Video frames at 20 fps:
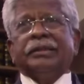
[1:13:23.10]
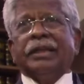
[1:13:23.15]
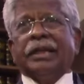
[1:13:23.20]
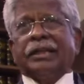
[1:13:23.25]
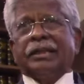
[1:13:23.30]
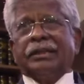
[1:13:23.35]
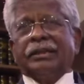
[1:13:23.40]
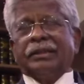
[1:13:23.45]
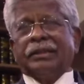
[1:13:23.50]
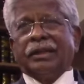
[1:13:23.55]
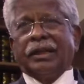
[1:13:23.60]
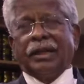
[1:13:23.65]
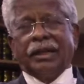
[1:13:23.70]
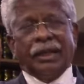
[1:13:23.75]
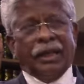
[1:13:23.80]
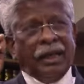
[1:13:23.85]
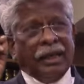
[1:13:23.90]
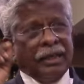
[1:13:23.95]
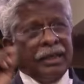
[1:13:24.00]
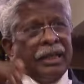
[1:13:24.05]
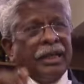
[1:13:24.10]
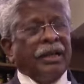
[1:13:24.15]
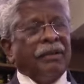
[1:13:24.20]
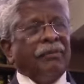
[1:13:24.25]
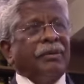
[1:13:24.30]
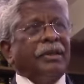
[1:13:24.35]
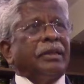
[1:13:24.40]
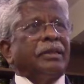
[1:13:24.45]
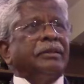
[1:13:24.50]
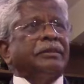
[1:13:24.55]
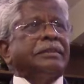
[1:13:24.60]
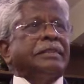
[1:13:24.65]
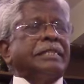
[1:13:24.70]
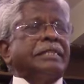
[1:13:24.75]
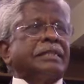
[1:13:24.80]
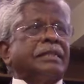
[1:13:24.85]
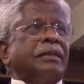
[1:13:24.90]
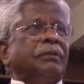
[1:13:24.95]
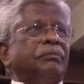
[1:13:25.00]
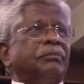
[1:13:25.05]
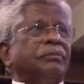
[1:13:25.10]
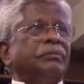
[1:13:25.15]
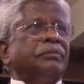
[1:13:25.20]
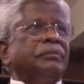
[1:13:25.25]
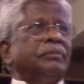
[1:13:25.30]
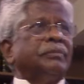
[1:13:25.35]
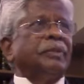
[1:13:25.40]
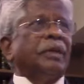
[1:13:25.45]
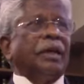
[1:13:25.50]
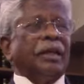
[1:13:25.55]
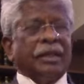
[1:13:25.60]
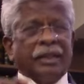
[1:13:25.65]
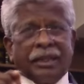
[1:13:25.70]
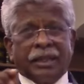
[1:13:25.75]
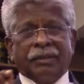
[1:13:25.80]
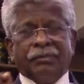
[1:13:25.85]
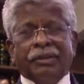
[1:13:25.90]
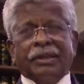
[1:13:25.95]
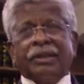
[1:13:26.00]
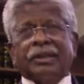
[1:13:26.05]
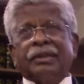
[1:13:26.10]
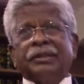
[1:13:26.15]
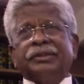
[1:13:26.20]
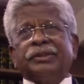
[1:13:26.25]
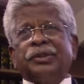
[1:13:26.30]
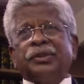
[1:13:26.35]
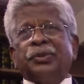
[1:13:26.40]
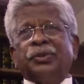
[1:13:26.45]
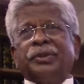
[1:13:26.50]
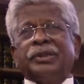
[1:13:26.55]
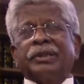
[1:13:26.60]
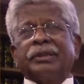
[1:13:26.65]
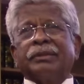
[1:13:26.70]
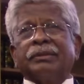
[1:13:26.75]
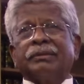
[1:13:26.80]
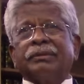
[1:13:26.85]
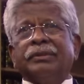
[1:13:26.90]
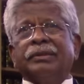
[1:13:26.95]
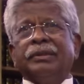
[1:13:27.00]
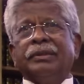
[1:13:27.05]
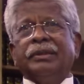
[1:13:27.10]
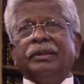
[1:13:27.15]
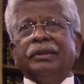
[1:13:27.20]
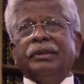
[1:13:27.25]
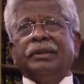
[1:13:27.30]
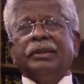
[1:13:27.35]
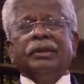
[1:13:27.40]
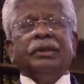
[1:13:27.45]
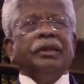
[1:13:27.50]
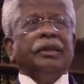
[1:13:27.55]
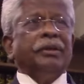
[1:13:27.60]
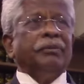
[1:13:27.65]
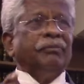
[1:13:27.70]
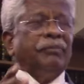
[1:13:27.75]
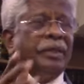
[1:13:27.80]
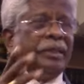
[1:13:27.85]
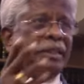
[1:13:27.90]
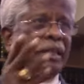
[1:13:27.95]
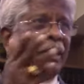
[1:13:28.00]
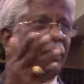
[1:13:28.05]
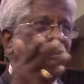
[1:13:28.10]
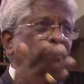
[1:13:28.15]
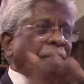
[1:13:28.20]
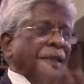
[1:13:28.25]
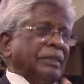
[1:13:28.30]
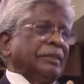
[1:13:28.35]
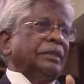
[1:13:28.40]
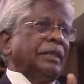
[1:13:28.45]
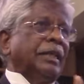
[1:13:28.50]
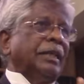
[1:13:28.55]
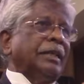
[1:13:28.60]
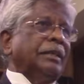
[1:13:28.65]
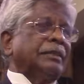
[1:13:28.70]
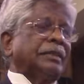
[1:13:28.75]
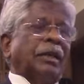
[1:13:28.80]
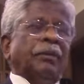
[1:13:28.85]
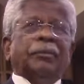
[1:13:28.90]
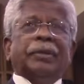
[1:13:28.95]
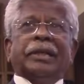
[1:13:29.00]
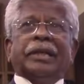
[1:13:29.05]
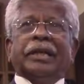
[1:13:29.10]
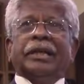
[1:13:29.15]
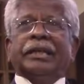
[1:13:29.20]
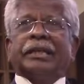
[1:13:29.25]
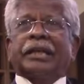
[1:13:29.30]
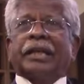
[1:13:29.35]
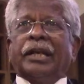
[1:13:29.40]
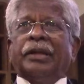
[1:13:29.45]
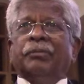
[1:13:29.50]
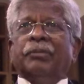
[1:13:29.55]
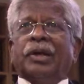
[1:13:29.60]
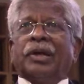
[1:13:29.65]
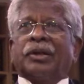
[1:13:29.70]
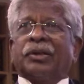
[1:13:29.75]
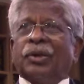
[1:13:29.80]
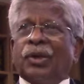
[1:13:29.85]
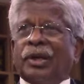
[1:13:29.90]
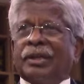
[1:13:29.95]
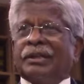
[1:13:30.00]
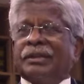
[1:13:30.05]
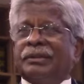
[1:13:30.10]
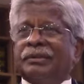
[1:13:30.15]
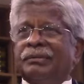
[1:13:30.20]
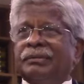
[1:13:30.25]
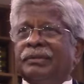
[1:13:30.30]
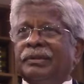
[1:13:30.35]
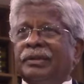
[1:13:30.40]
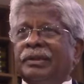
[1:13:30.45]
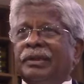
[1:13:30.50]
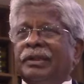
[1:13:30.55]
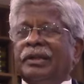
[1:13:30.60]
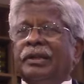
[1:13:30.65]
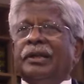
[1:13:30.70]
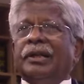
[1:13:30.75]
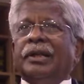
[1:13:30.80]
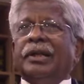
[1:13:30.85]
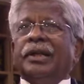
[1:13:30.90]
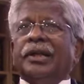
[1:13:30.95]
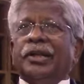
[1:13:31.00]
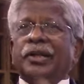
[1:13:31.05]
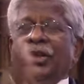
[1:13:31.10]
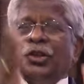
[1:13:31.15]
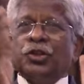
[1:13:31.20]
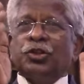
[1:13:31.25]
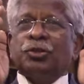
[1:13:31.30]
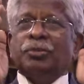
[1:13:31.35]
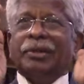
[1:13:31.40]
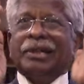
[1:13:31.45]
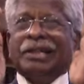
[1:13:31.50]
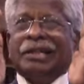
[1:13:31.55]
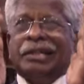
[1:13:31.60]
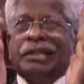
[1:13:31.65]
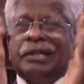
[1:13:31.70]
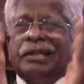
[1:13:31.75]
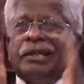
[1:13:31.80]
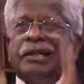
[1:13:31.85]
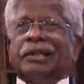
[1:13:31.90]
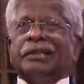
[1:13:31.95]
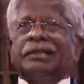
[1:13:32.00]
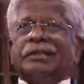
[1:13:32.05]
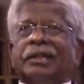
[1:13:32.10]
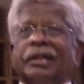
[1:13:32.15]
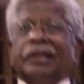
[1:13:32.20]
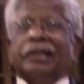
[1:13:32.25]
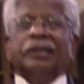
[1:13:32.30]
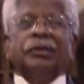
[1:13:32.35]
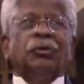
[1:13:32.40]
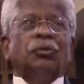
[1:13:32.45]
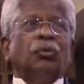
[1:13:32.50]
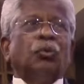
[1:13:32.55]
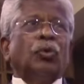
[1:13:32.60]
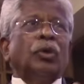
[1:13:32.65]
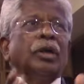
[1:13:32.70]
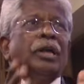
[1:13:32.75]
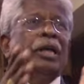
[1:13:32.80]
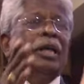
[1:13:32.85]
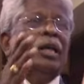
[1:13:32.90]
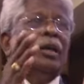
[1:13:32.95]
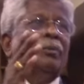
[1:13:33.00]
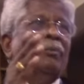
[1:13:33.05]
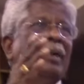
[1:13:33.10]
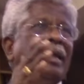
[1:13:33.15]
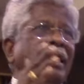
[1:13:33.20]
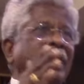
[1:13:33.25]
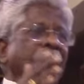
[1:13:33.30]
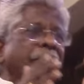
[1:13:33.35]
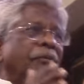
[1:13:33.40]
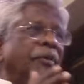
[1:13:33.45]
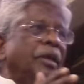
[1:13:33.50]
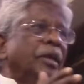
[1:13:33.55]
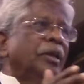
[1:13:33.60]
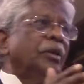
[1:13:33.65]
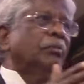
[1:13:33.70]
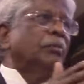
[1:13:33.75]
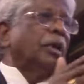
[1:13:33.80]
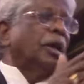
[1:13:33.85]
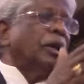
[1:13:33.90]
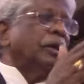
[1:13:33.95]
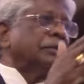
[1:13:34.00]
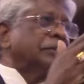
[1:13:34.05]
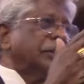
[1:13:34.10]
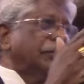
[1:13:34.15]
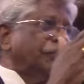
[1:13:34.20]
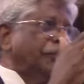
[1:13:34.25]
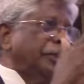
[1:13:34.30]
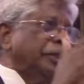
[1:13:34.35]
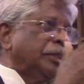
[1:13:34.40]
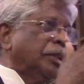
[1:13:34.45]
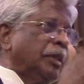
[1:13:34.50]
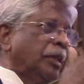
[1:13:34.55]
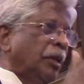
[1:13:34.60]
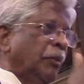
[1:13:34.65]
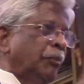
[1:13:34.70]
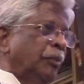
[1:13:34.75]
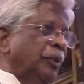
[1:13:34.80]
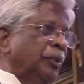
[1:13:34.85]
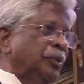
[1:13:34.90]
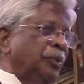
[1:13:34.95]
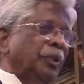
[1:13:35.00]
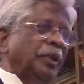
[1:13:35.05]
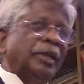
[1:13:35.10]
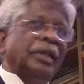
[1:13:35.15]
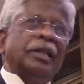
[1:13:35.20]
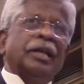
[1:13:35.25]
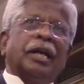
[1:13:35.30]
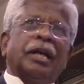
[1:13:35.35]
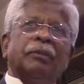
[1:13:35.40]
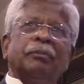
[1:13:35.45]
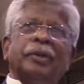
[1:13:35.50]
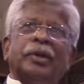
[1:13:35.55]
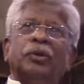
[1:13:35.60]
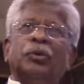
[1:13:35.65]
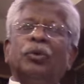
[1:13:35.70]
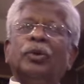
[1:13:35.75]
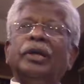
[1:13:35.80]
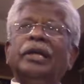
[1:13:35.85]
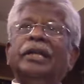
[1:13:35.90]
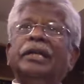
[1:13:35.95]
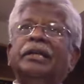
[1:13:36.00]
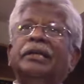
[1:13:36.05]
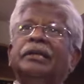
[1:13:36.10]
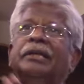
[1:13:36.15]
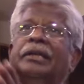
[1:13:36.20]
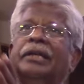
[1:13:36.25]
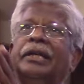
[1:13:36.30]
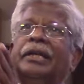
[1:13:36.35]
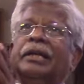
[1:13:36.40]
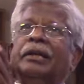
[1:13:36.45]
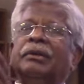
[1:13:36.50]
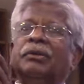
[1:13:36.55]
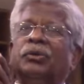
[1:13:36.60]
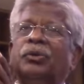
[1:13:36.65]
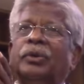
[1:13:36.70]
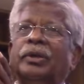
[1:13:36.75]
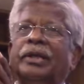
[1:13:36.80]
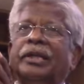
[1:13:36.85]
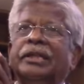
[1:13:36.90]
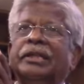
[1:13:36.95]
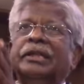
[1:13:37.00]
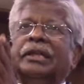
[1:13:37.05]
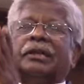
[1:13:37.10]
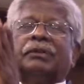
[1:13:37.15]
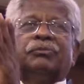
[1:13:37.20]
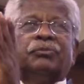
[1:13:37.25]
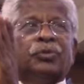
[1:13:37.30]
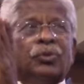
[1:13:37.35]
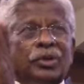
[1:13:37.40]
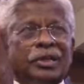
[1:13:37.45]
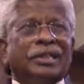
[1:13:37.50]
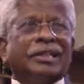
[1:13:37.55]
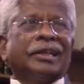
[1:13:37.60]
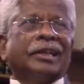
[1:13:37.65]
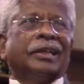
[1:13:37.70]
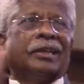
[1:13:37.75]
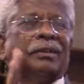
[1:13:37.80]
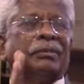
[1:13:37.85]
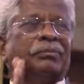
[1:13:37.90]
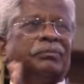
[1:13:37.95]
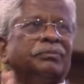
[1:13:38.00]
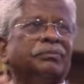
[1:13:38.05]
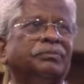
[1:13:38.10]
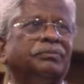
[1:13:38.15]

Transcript: that under our system, under our constitution, whether a person has committed a crime or not, used to be tested only by giving him sufficient opportunity and by holding a full trial.